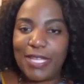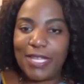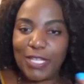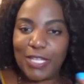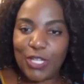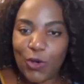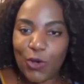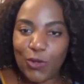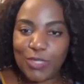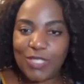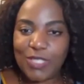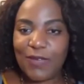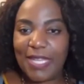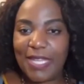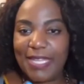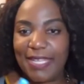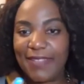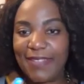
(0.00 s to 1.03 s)
and
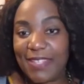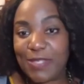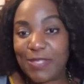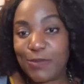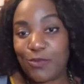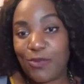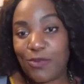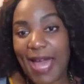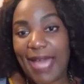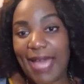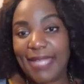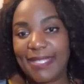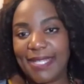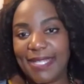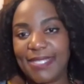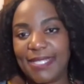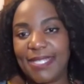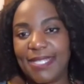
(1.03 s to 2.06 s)
cultivating this brand
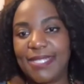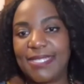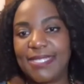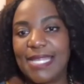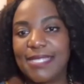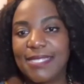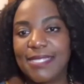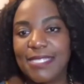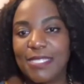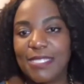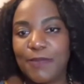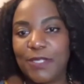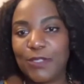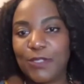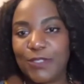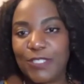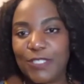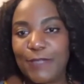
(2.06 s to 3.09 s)
as a consensus
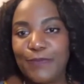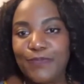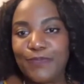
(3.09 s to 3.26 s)
builder,